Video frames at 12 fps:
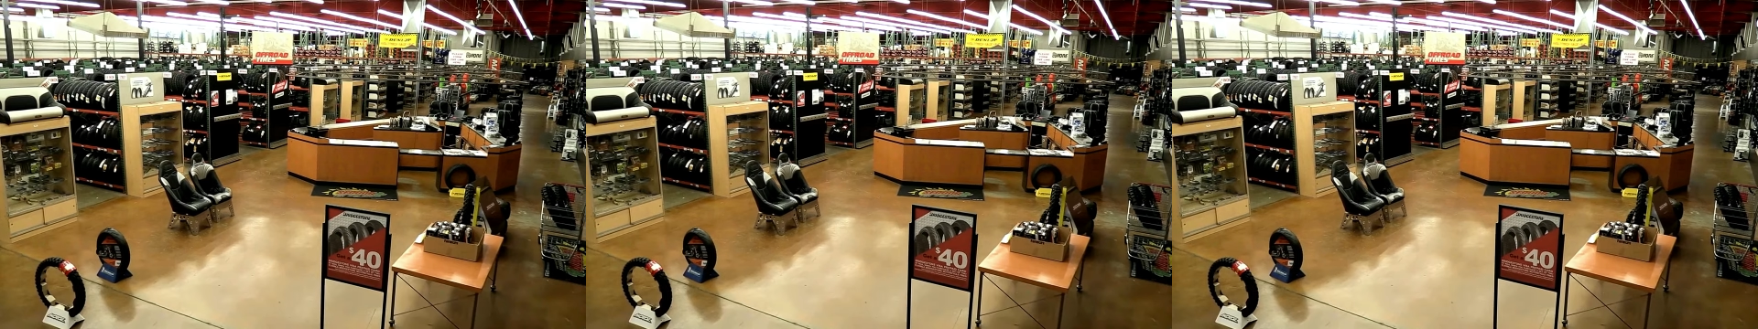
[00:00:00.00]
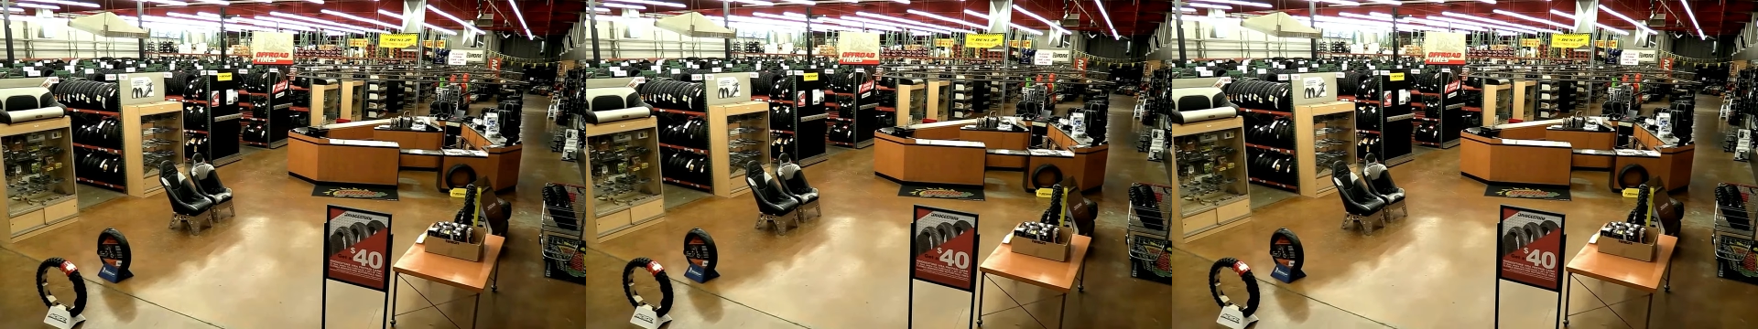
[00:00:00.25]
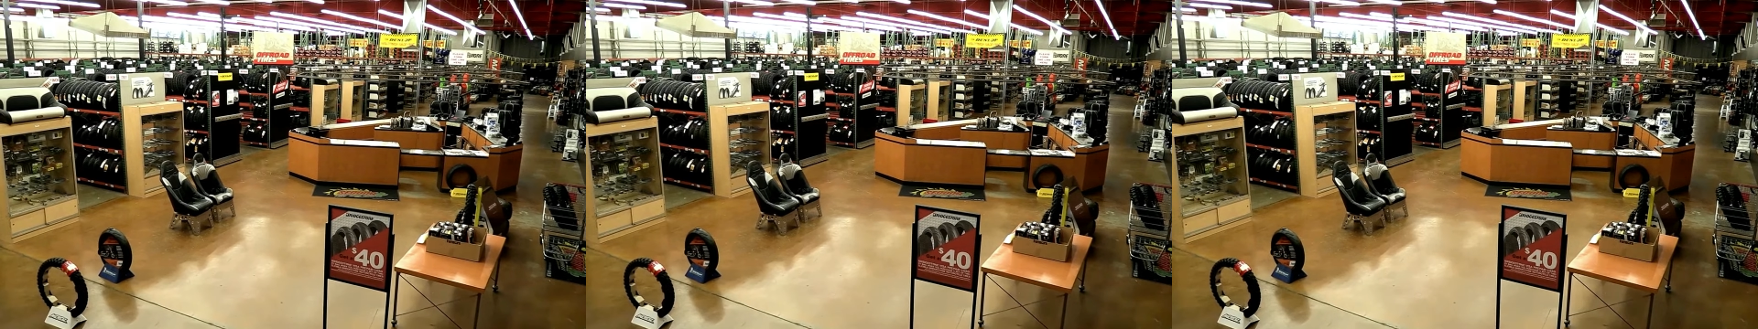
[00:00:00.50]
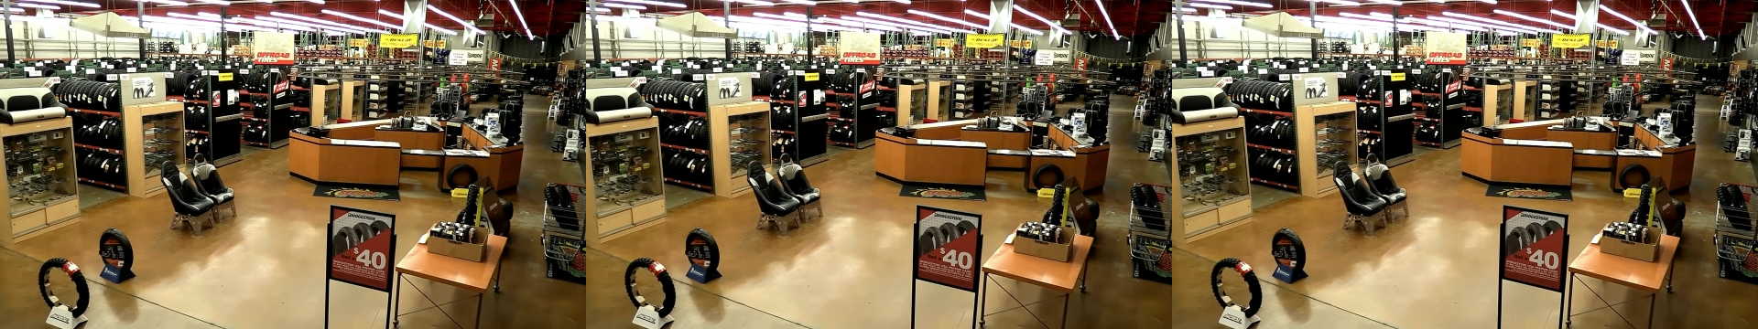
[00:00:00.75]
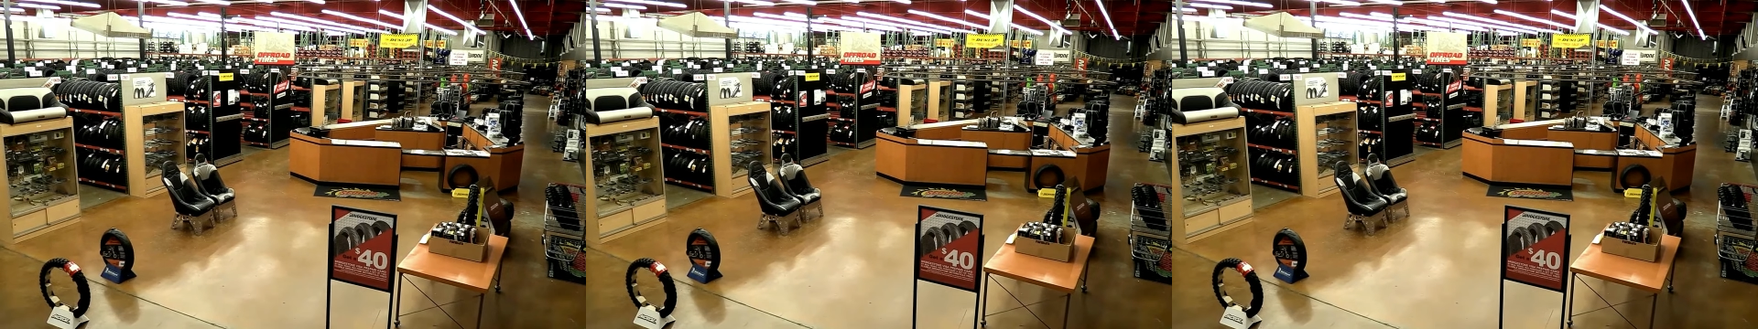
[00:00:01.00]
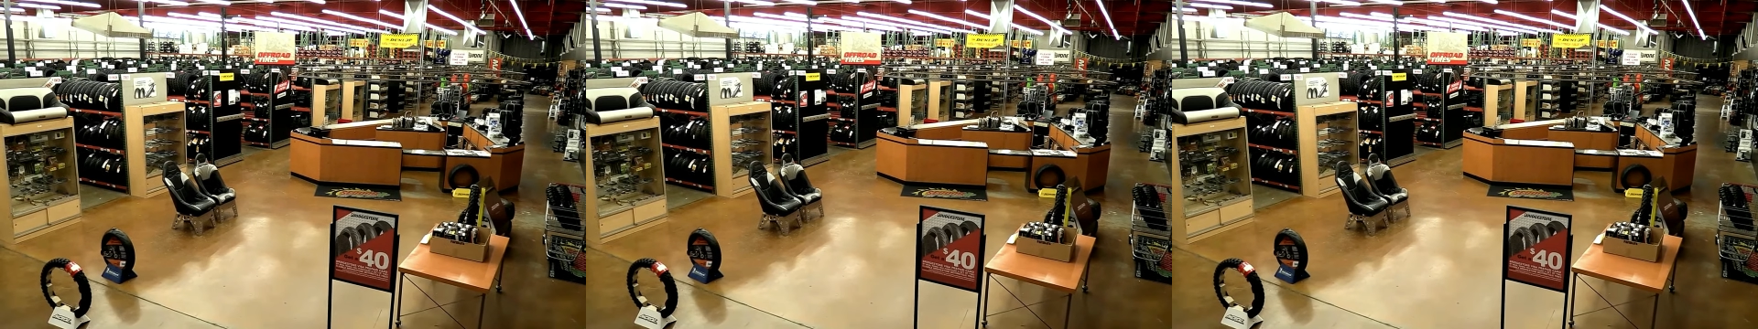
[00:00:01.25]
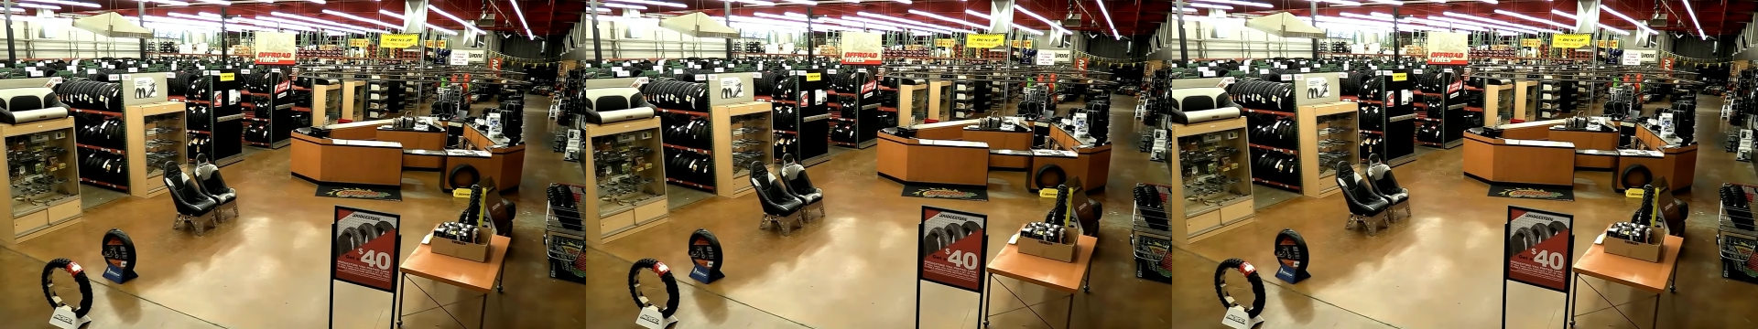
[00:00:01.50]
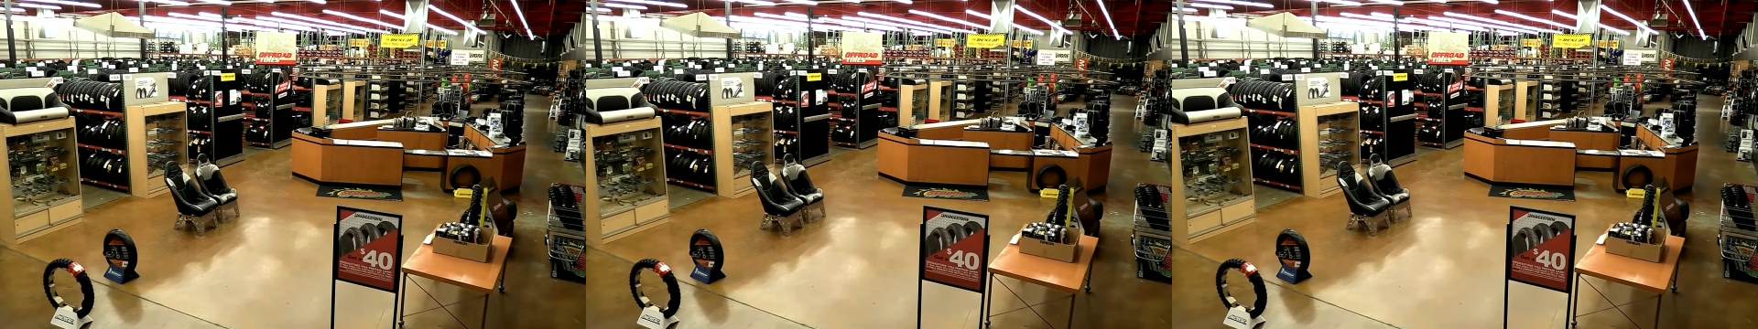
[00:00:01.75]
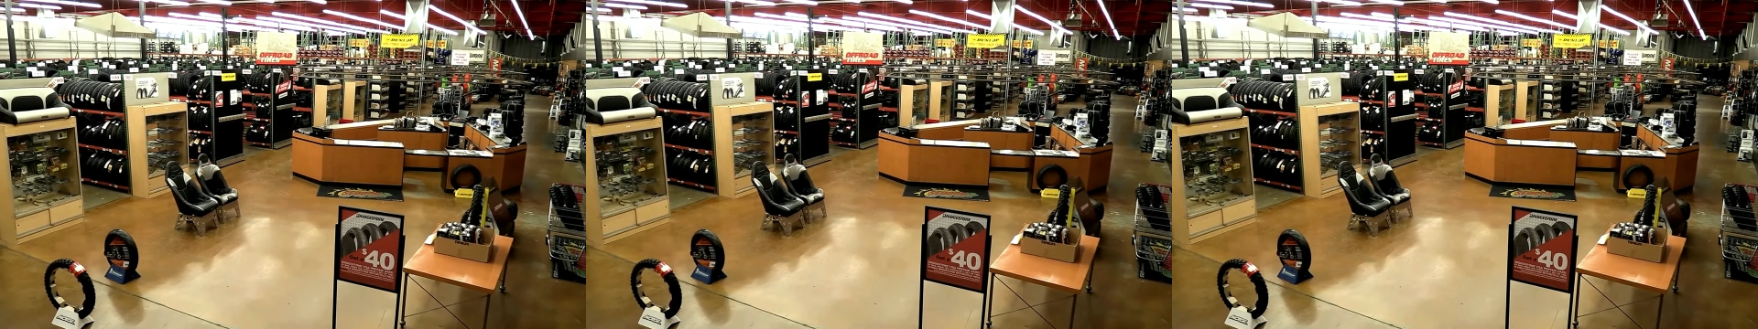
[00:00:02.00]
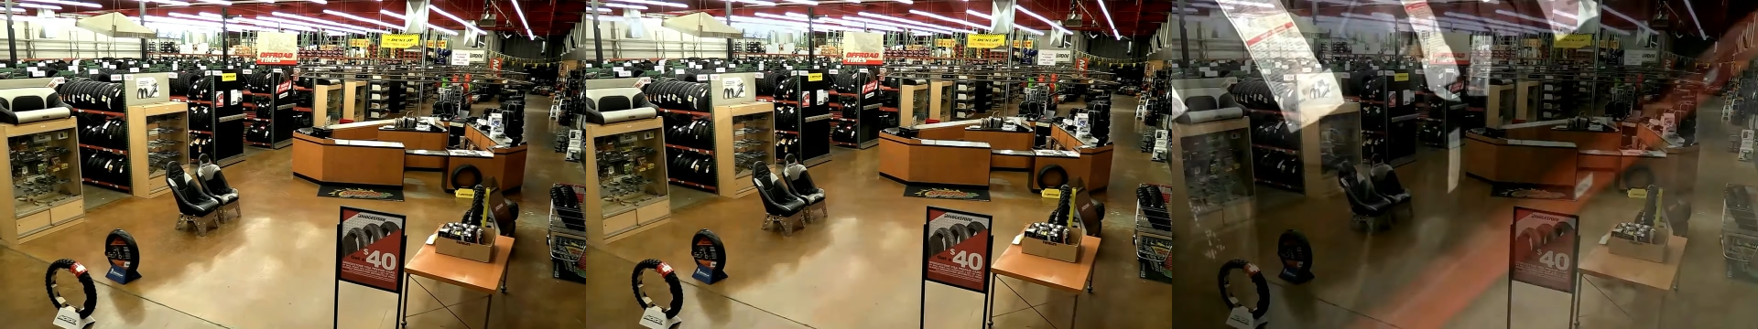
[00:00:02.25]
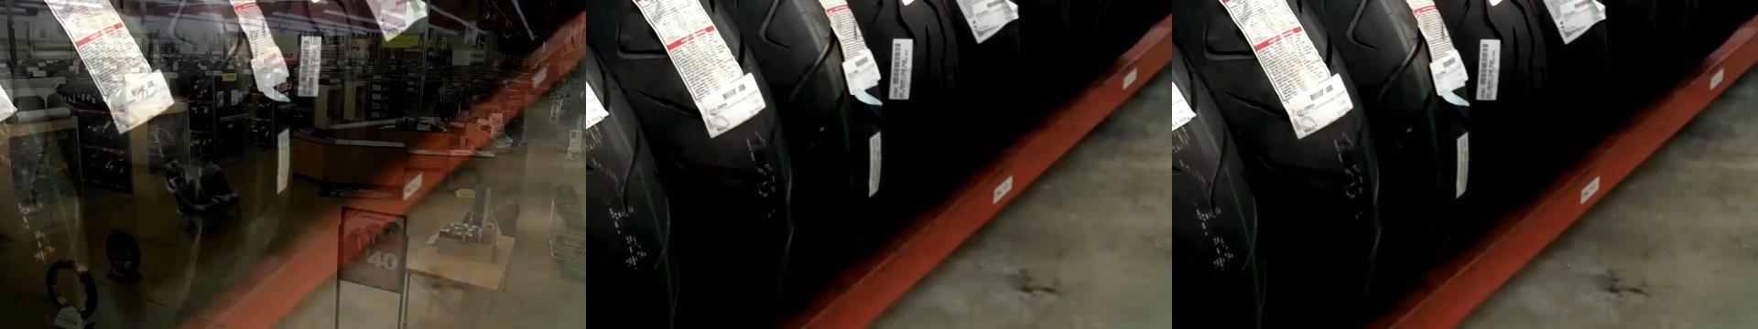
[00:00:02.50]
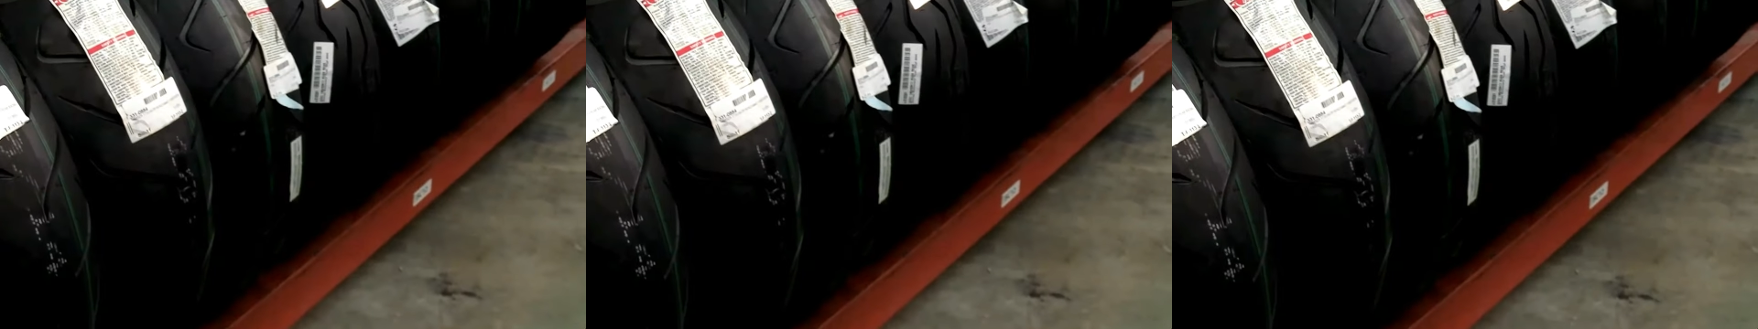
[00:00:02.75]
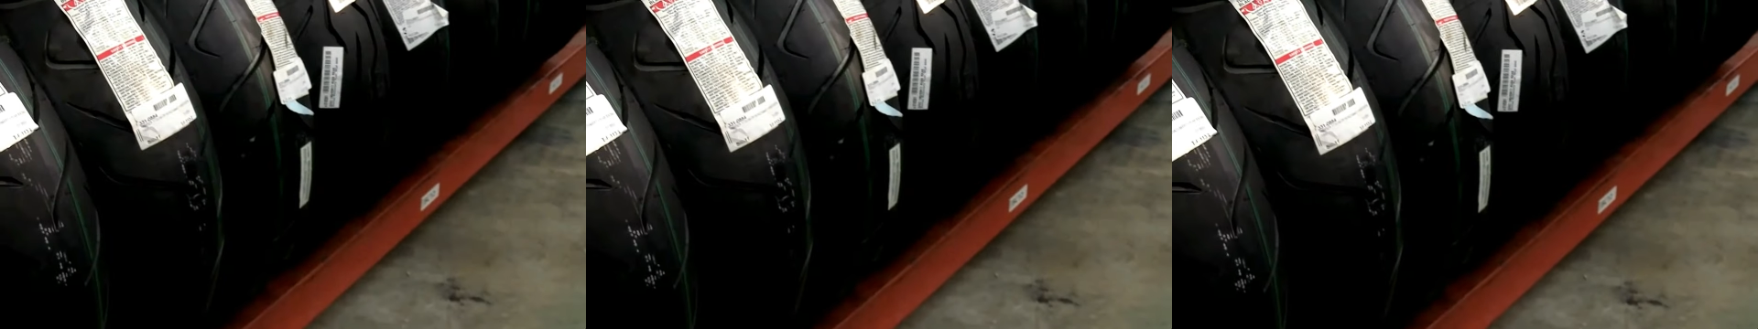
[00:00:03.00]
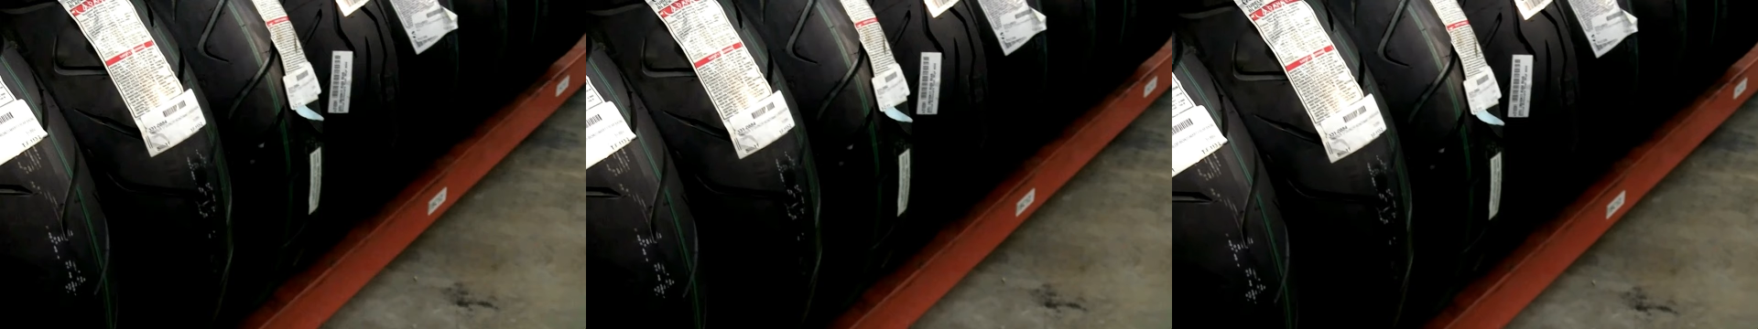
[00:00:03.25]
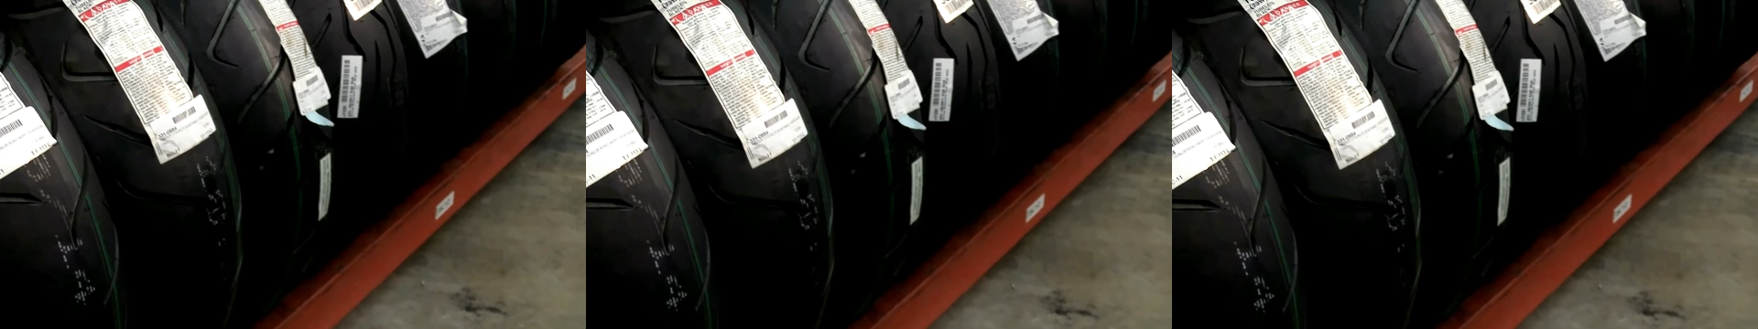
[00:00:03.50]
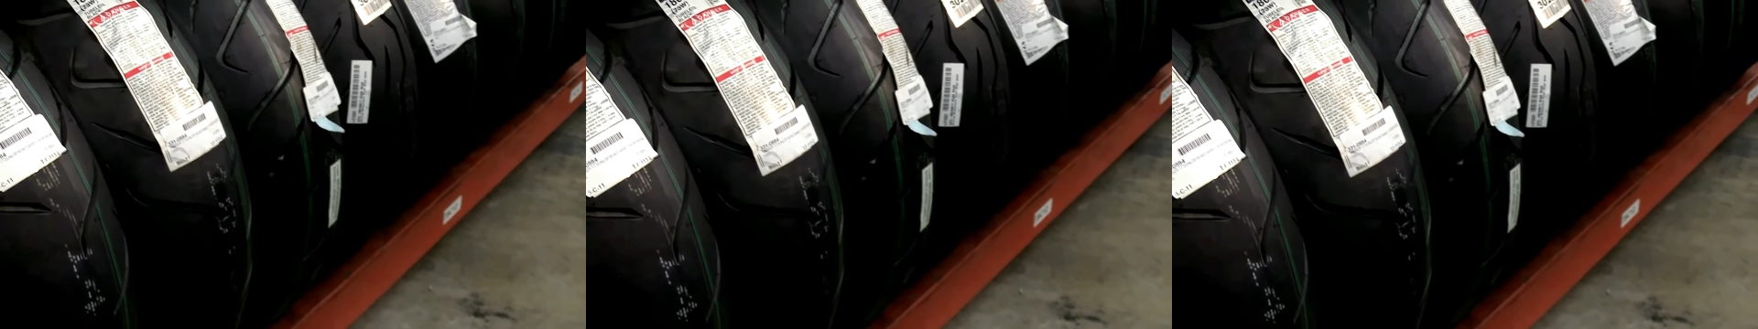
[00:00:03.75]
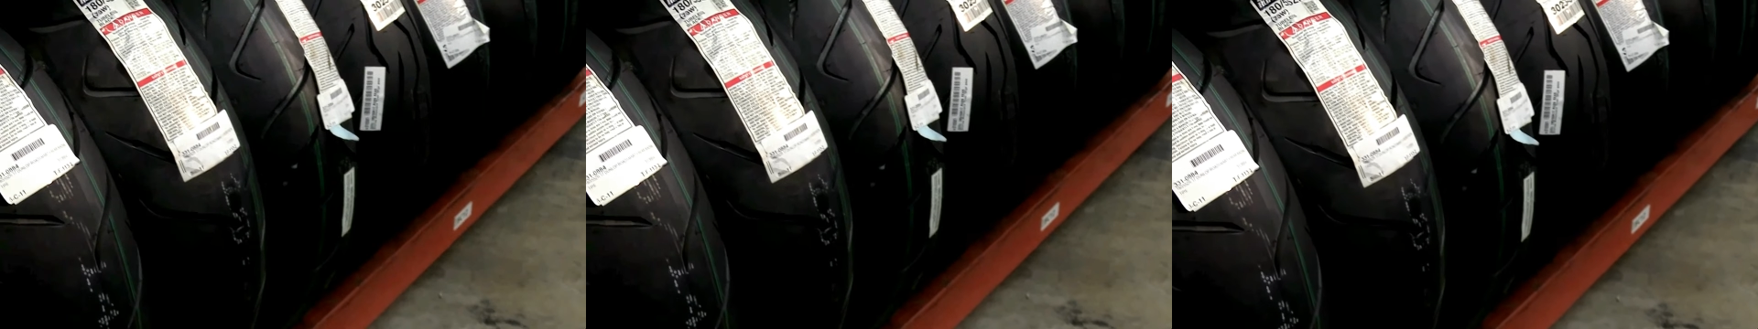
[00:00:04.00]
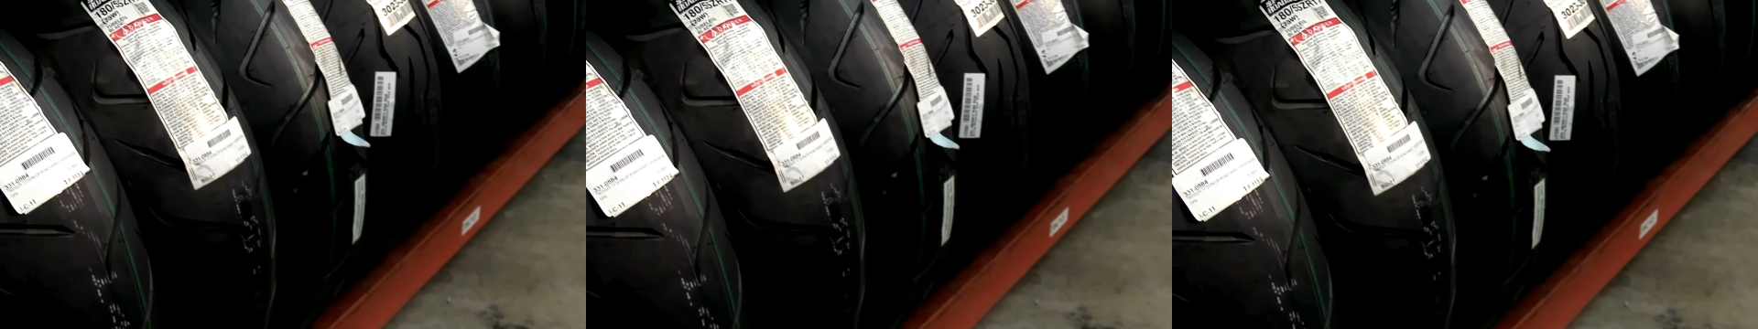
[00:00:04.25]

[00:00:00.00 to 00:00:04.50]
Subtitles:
[unreadable: no face in view]